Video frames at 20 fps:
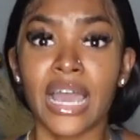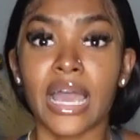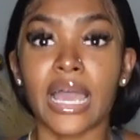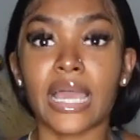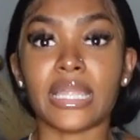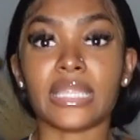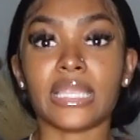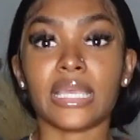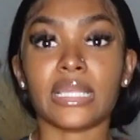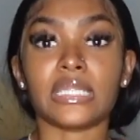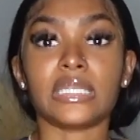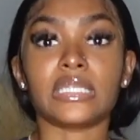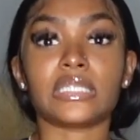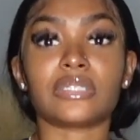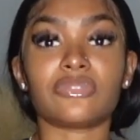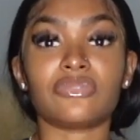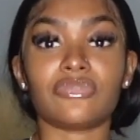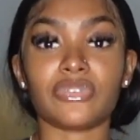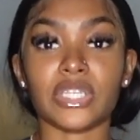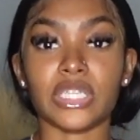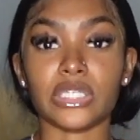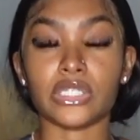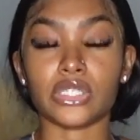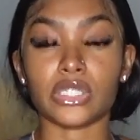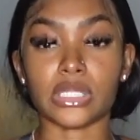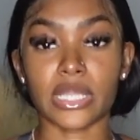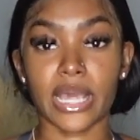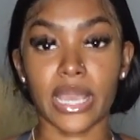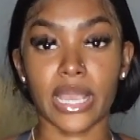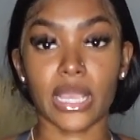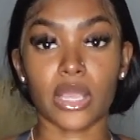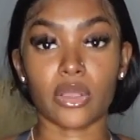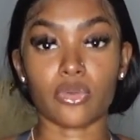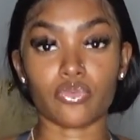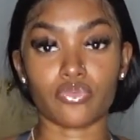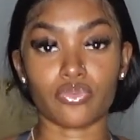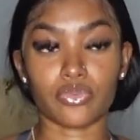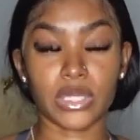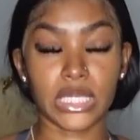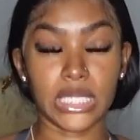And then this feels like
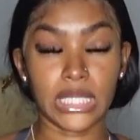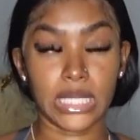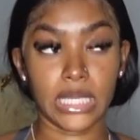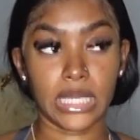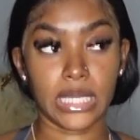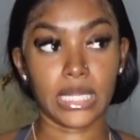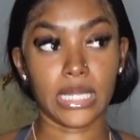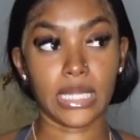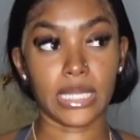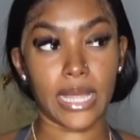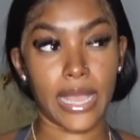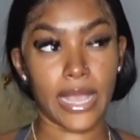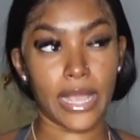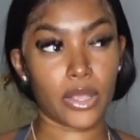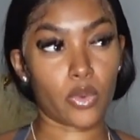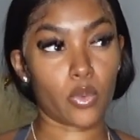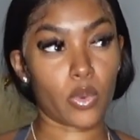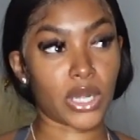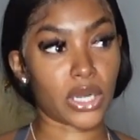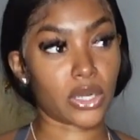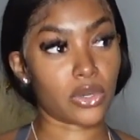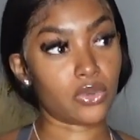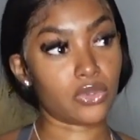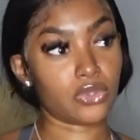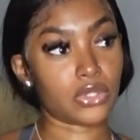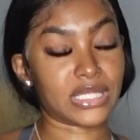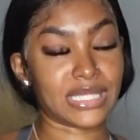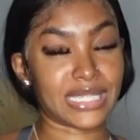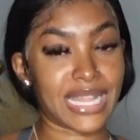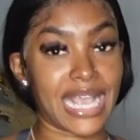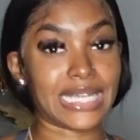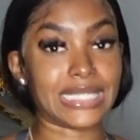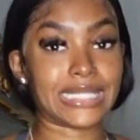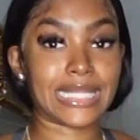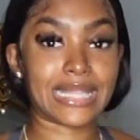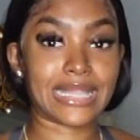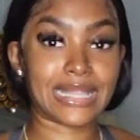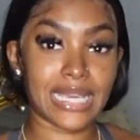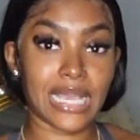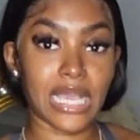really like one of those nice
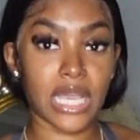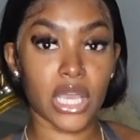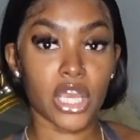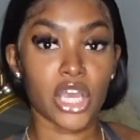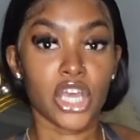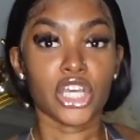thick